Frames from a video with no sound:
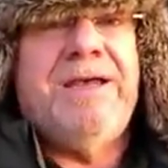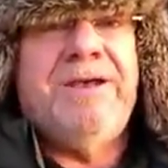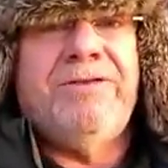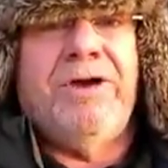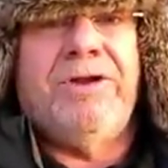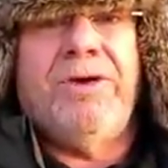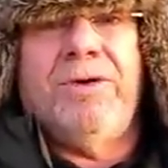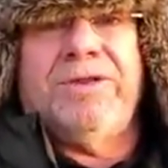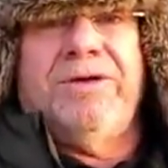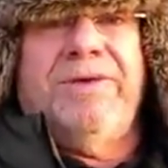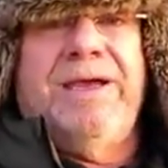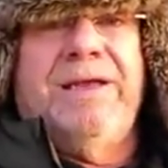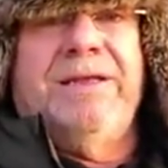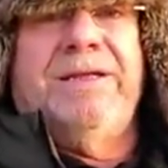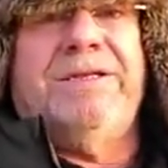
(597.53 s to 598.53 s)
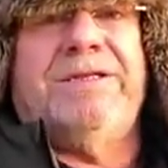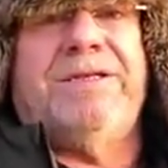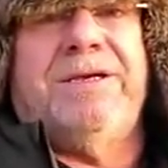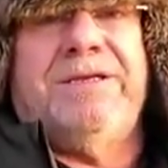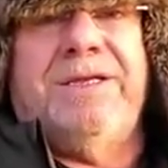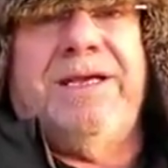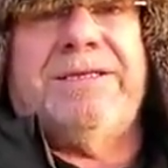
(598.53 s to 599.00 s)
the north of England
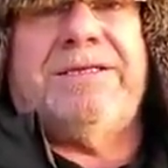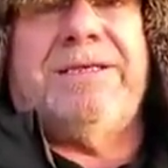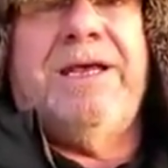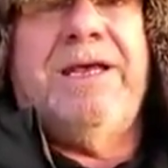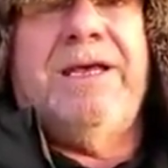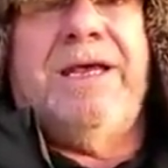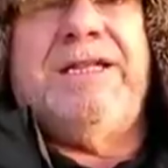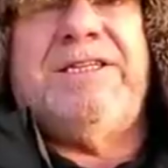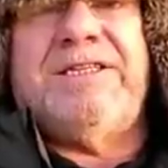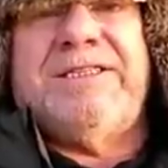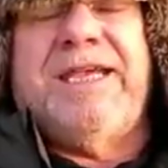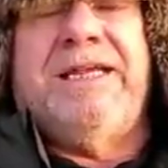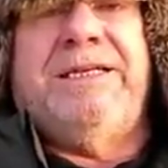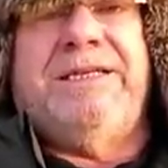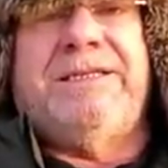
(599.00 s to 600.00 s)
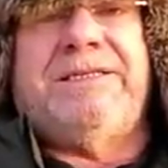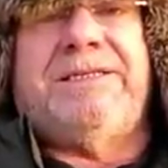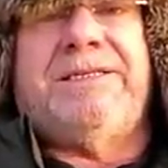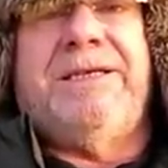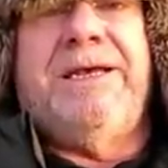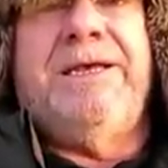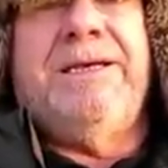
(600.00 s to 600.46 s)
to this
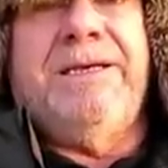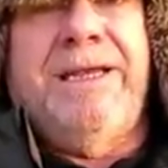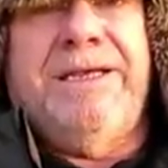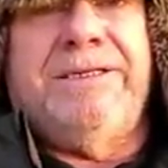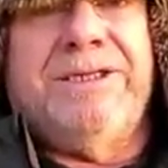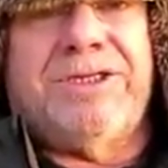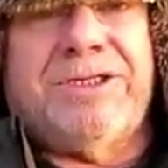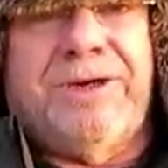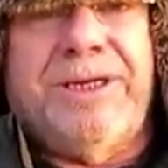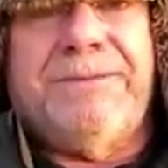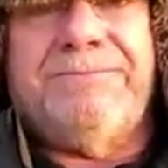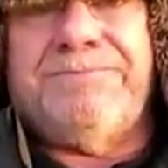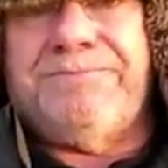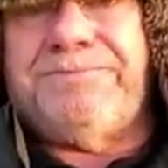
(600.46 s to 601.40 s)
insidious industry.